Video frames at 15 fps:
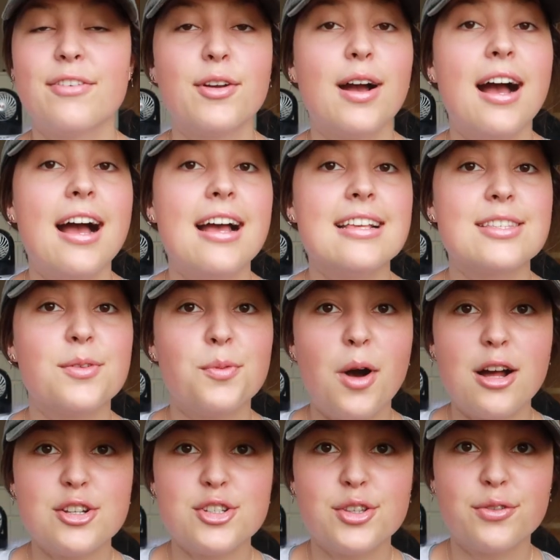If you guys
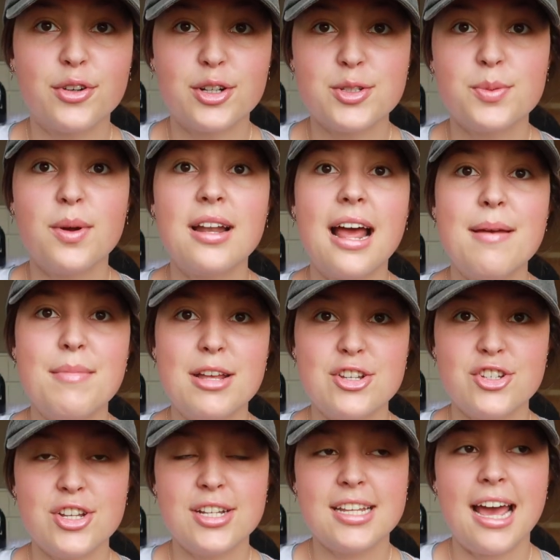watched the first one, I
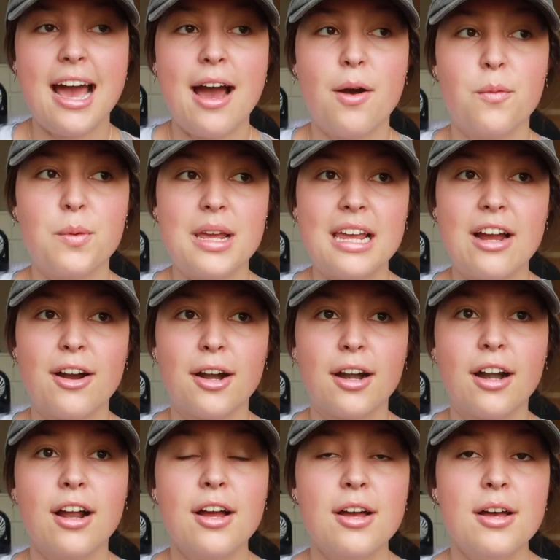mentioned how
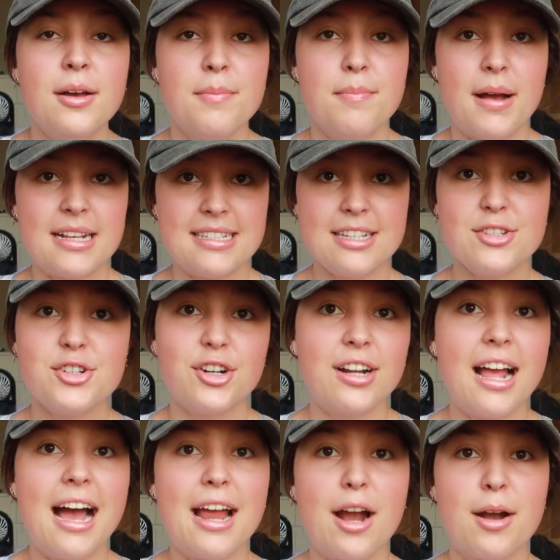my sister
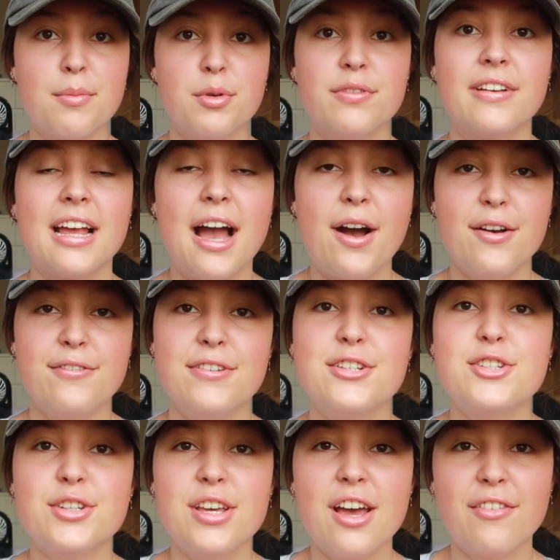and I are moving out
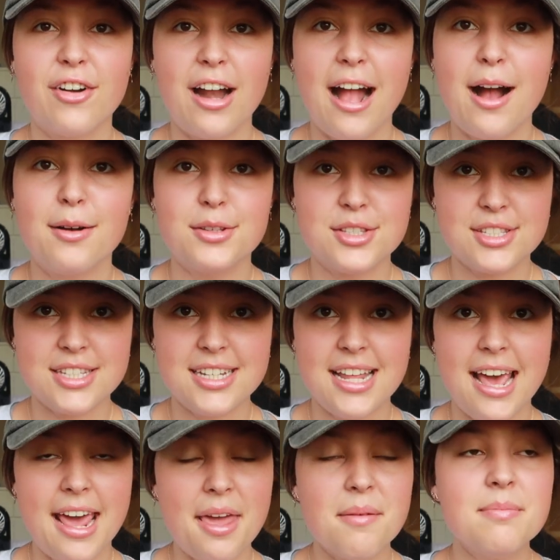officially of our house
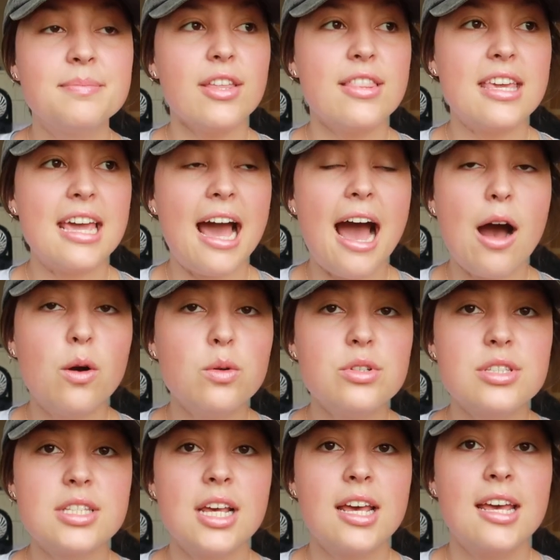today. The
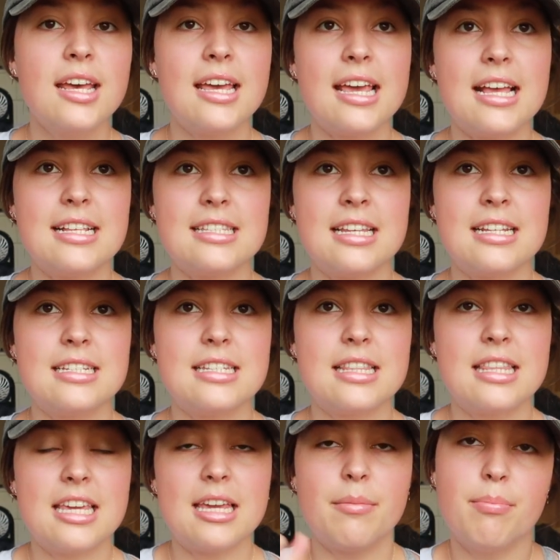house isn't
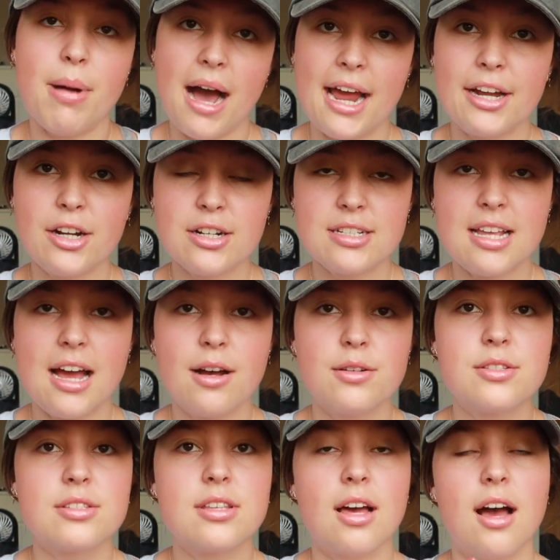the buyer's
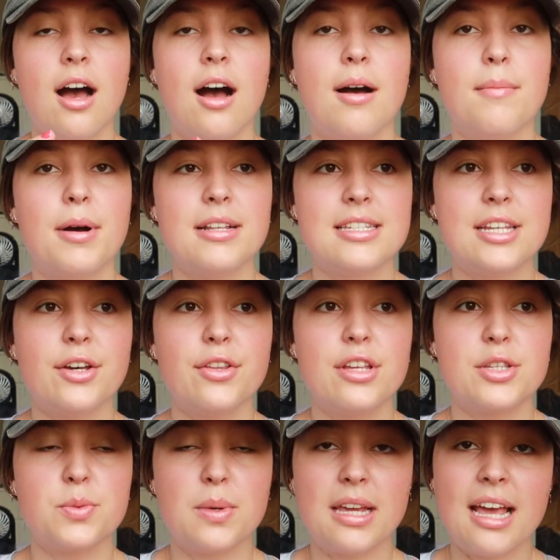house until
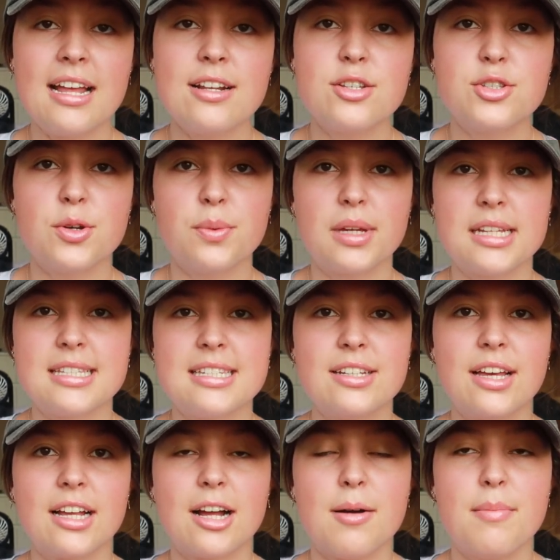this weekend, so we can
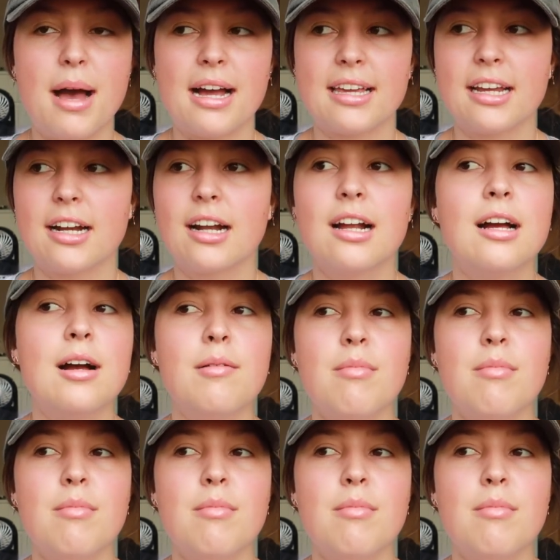still like come back here.